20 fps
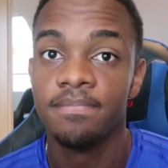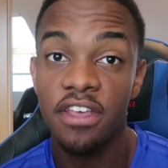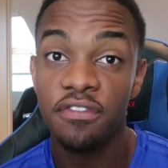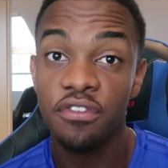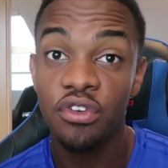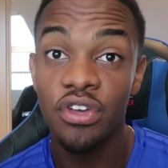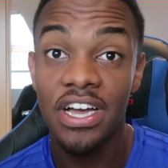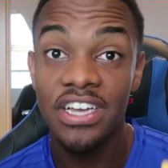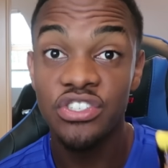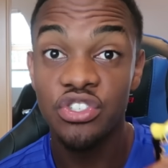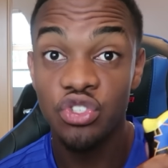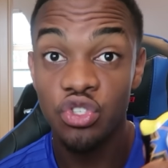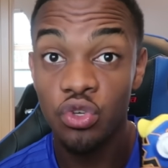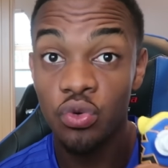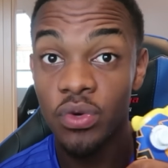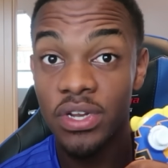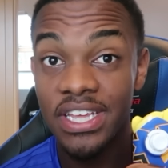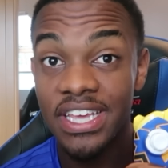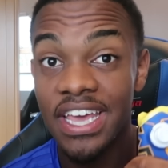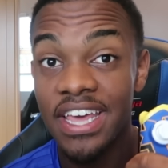If you guys
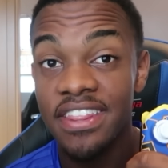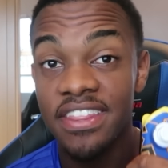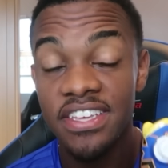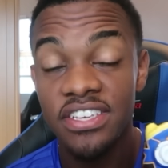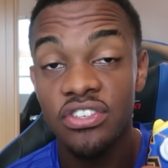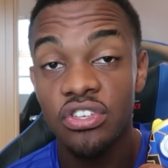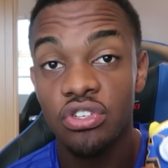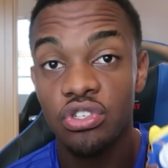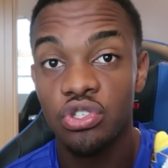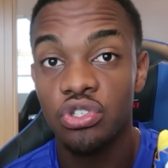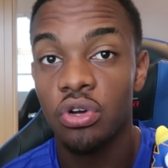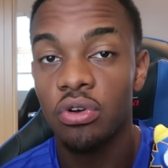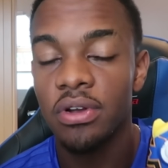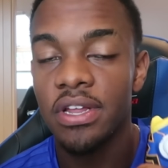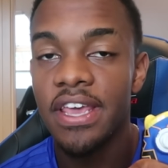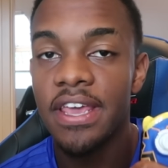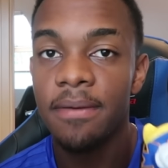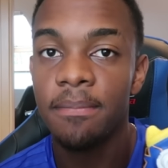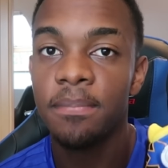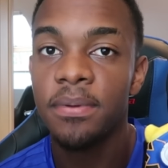do want to get this
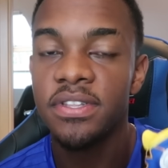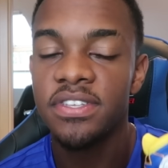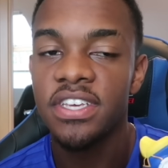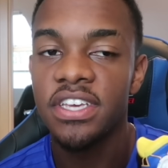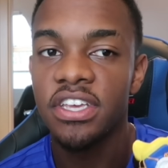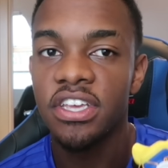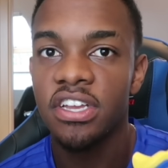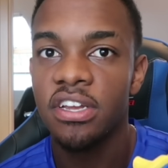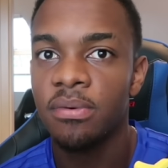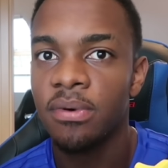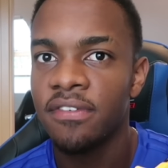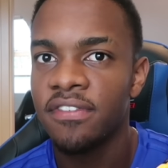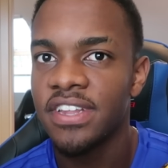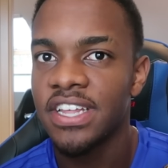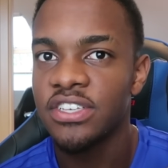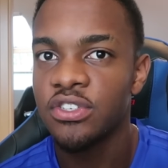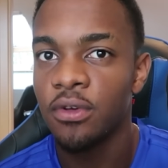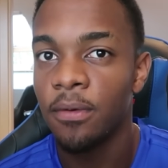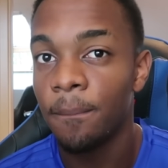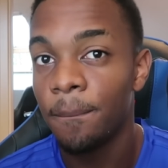controller in particular, whether
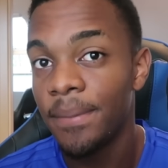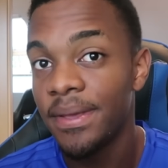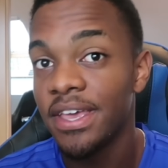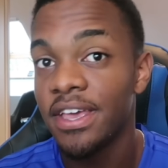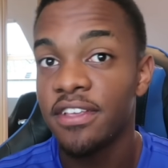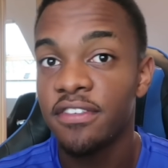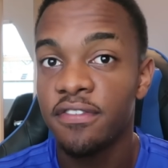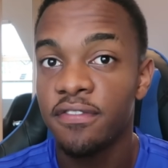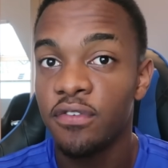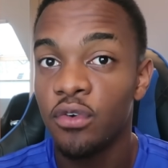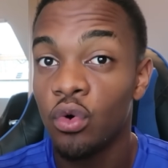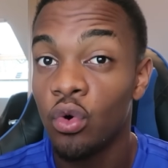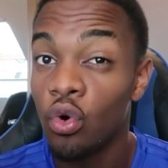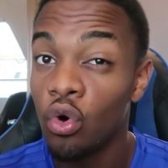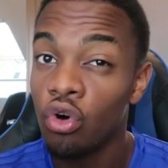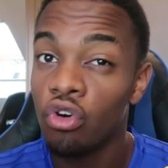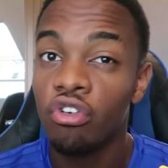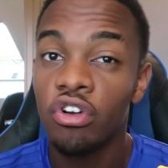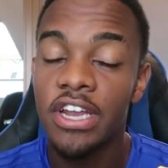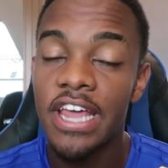that's on PS4
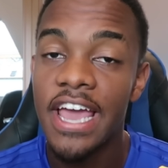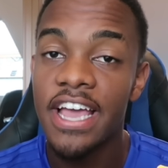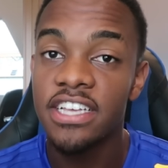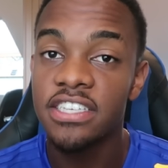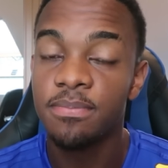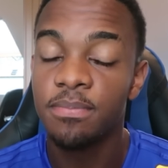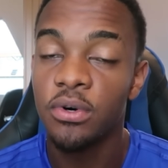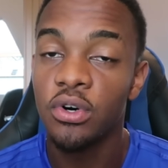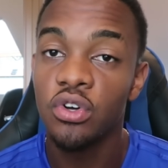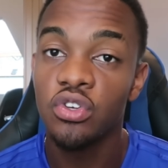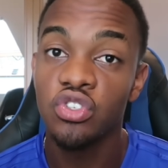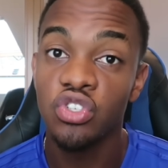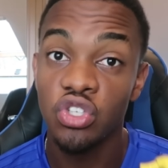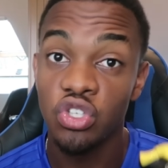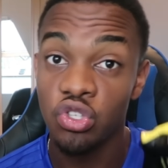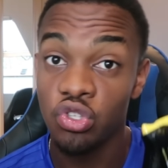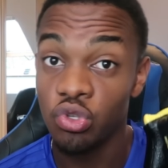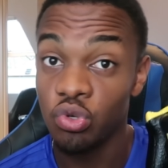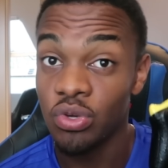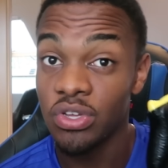or on Xbox,
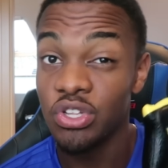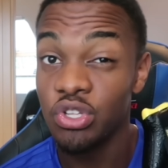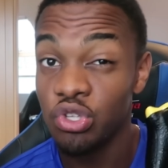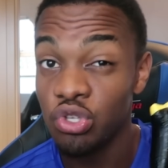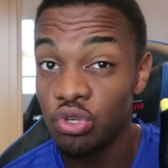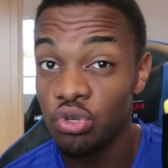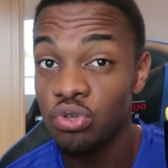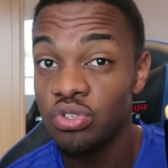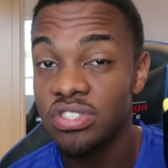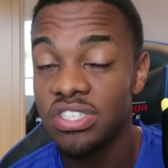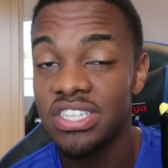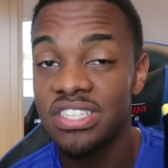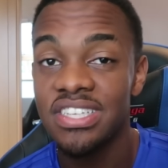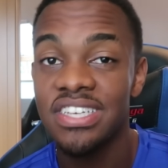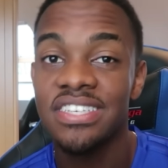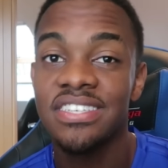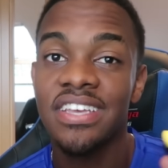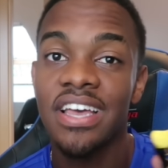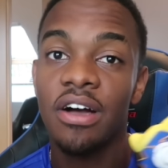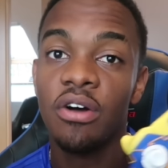you can use the
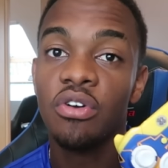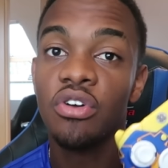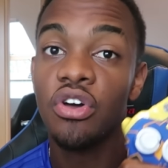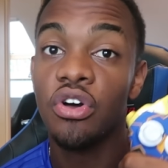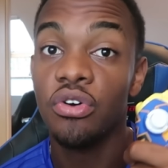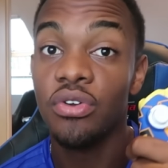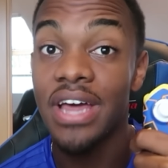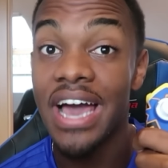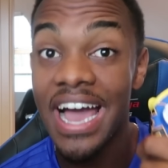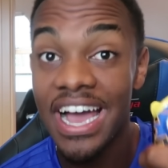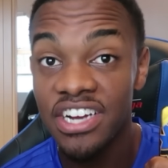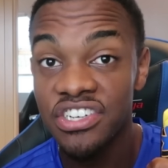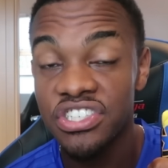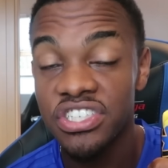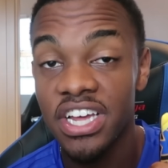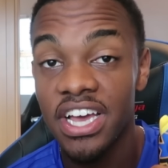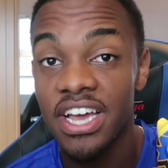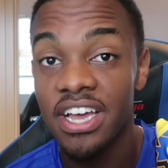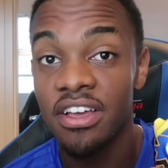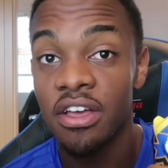discount code
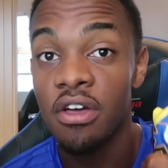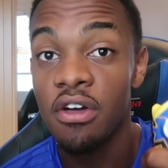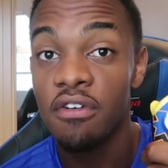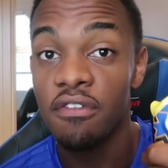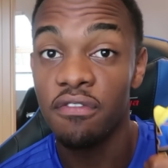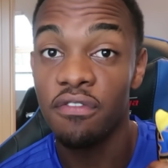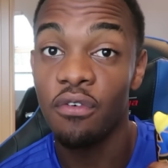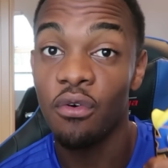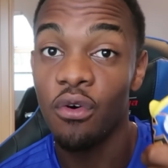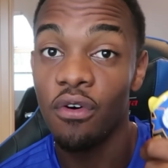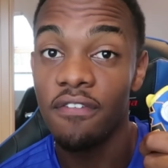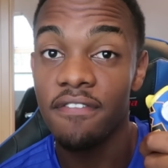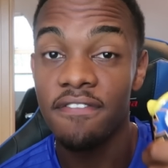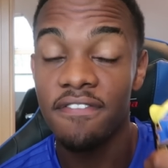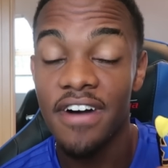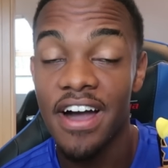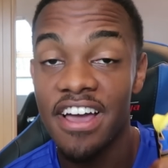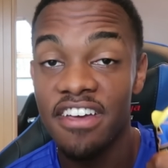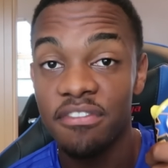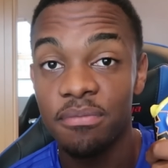hashtag for
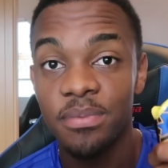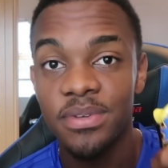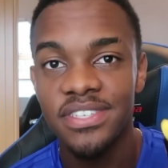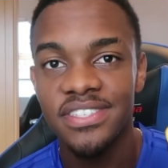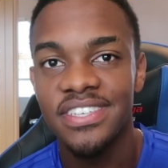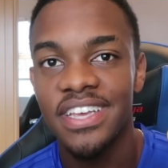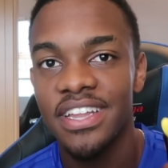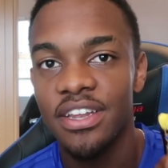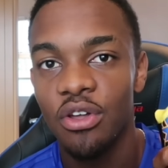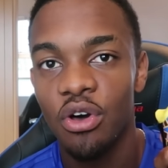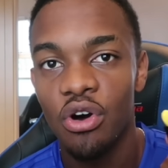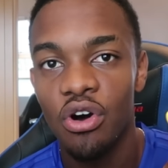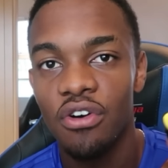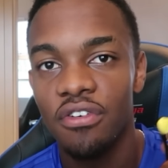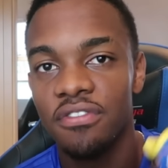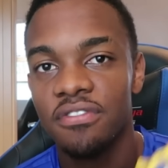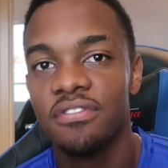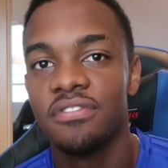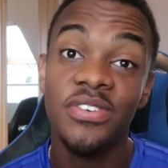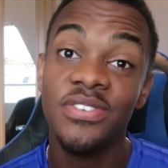5%
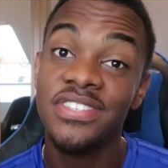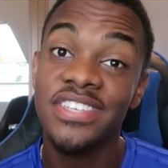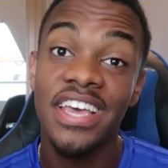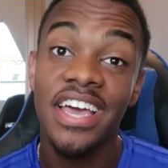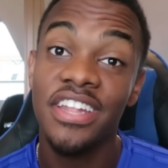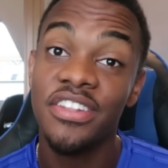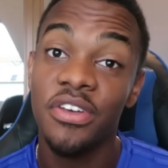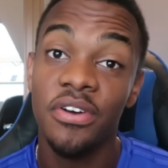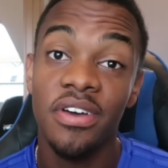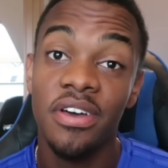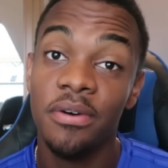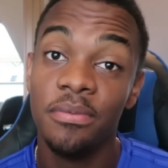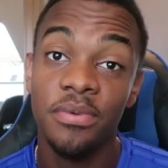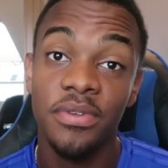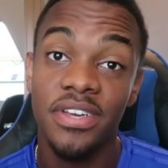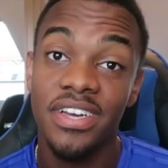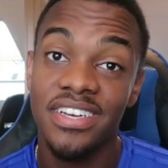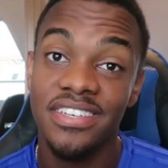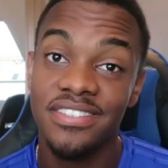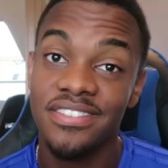off. Don't say I don't help
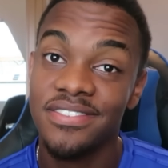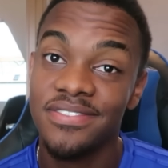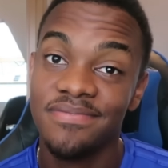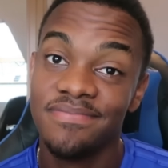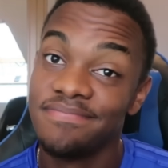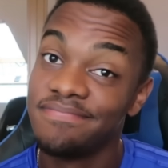you guys.